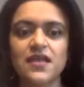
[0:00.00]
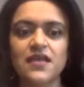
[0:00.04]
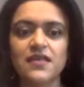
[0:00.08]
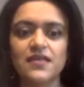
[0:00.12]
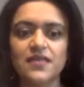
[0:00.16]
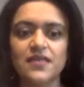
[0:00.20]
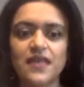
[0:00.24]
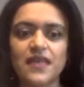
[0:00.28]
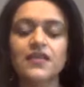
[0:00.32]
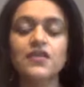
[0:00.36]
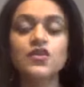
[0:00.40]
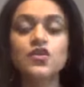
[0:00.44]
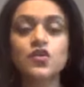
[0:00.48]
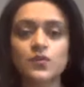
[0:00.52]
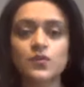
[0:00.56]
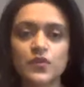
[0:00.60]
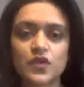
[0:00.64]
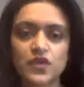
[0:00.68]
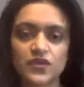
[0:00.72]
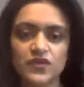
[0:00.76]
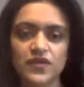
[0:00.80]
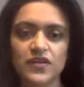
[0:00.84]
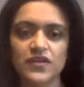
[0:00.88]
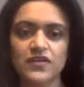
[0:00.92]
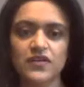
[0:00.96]
then you're
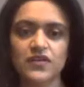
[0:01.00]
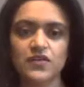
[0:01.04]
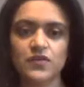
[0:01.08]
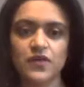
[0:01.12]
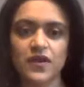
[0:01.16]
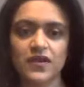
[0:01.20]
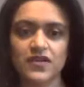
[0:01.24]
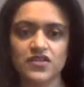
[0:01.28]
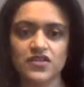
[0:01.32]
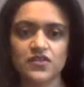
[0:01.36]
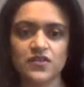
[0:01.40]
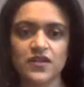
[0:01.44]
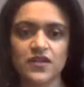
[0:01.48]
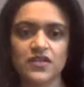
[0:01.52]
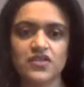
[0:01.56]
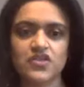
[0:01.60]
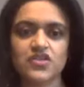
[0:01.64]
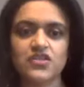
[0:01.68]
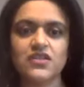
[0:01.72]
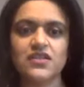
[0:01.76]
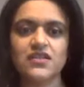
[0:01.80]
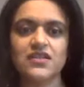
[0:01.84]
moving in the right direction.